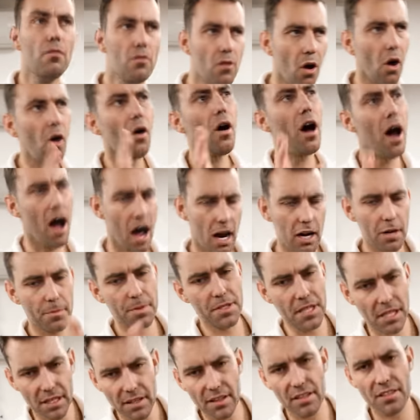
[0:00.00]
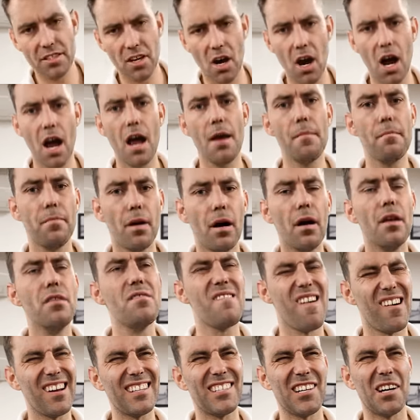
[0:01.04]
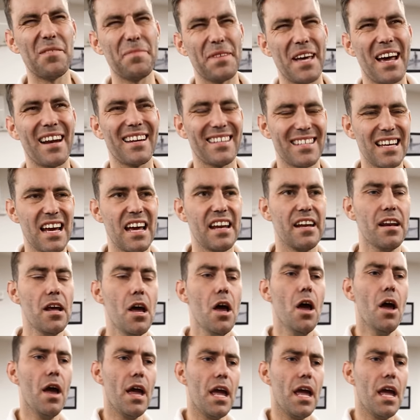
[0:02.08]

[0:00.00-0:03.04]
Not one hundred percent of the time, but nine times out of ten,